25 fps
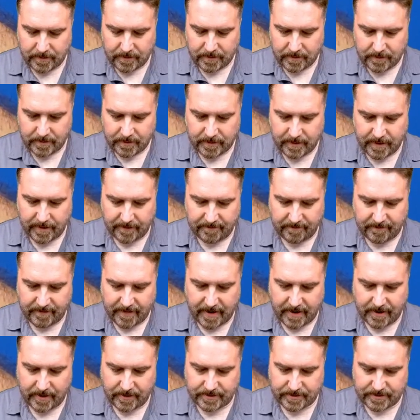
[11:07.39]
Look at that
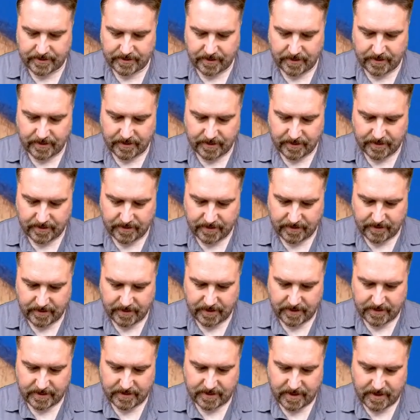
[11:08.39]
Firestar.
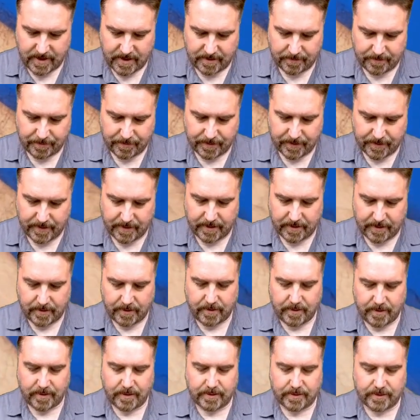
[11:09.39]
That's kind of pretty in
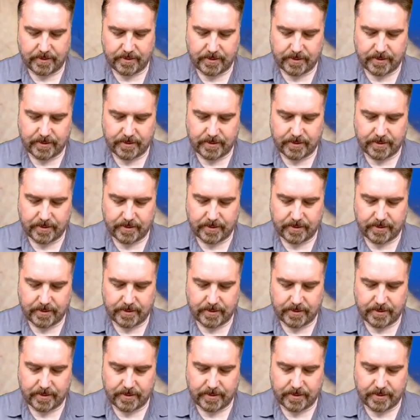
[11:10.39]
orange.